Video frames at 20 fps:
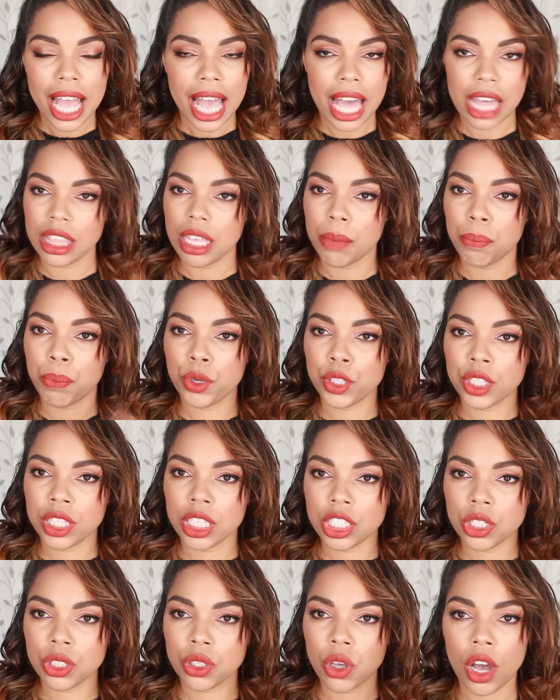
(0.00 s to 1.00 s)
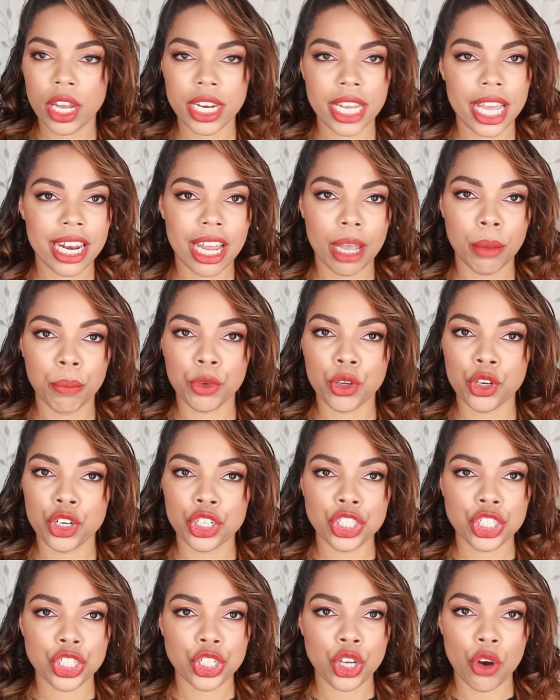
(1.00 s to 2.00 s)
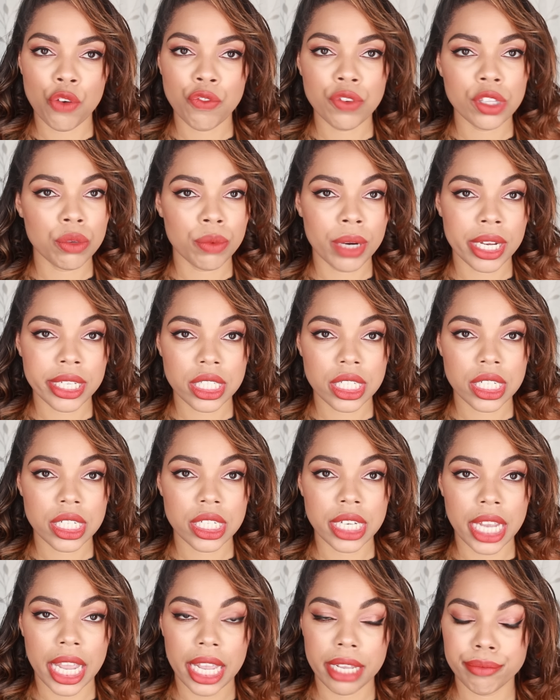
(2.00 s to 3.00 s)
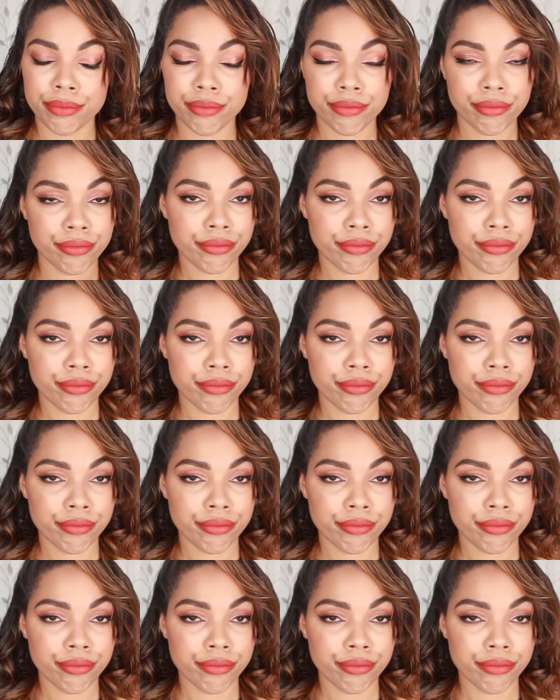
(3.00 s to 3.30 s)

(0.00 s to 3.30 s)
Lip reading: and then put this on and I'm good to go for the rest of the day.